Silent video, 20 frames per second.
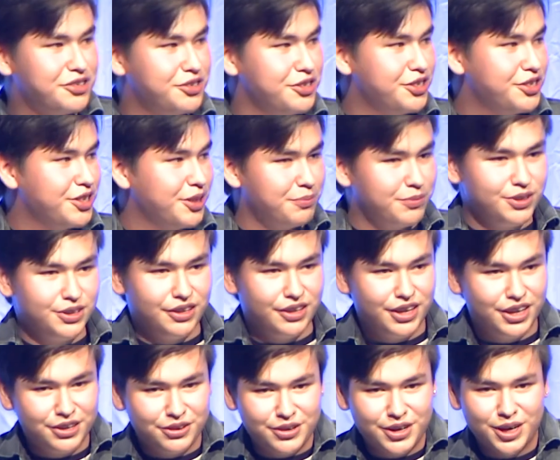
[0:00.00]
something
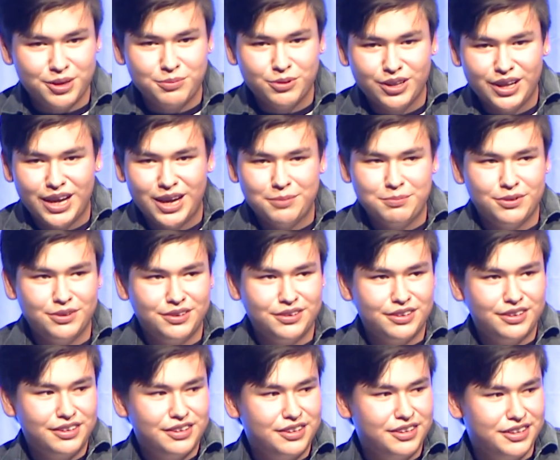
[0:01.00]
incredible happened
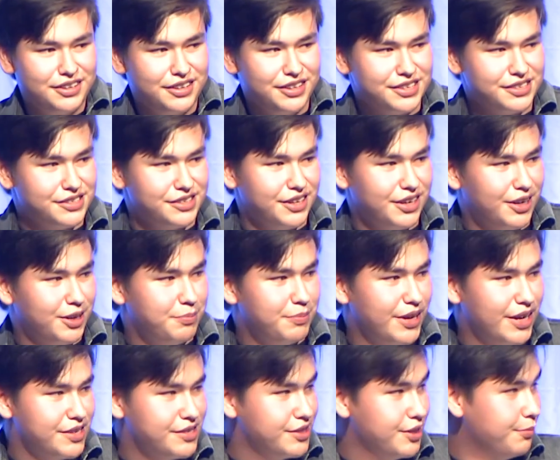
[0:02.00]
this
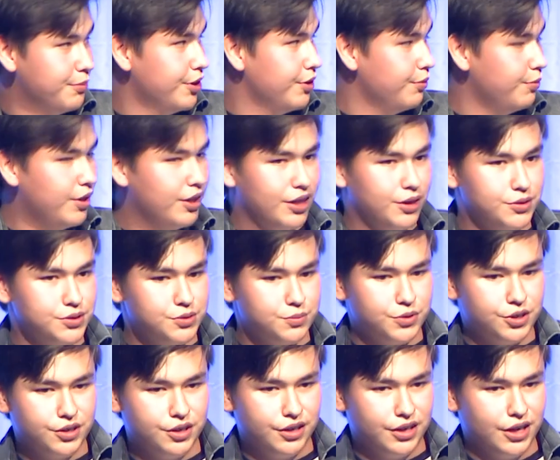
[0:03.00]
past summer while I was
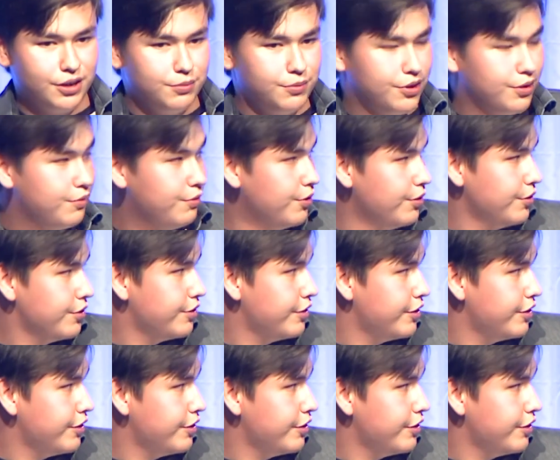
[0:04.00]
working at Workforce.